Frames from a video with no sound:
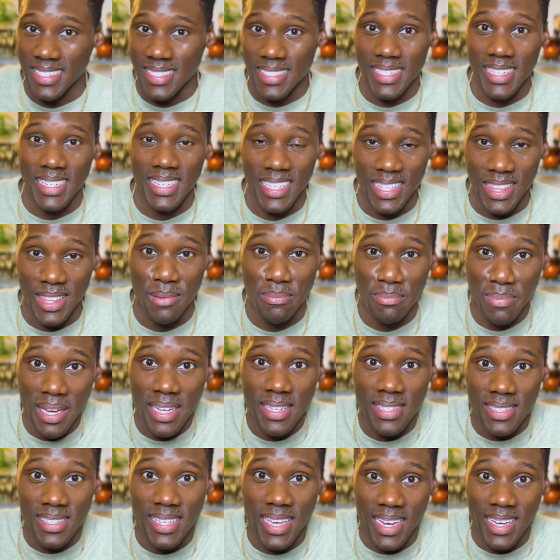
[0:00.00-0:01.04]
send in the
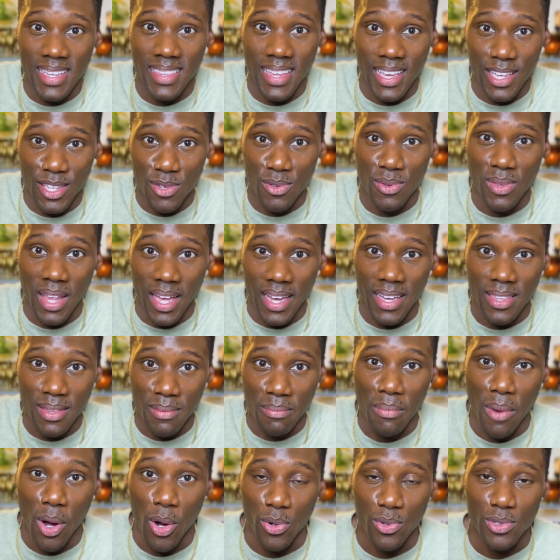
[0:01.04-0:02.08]
best take that you like the
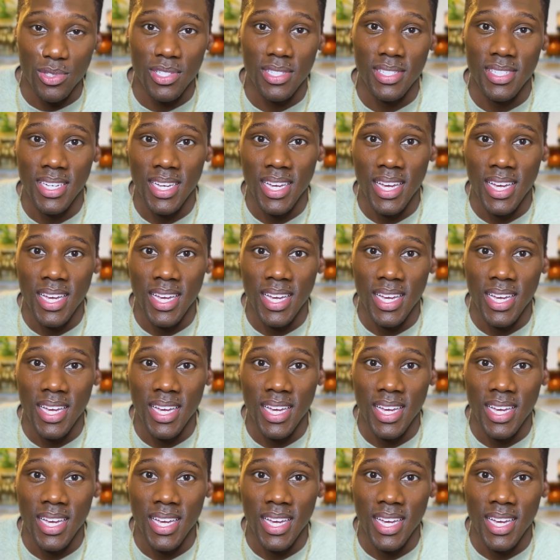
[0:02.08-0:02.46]
most.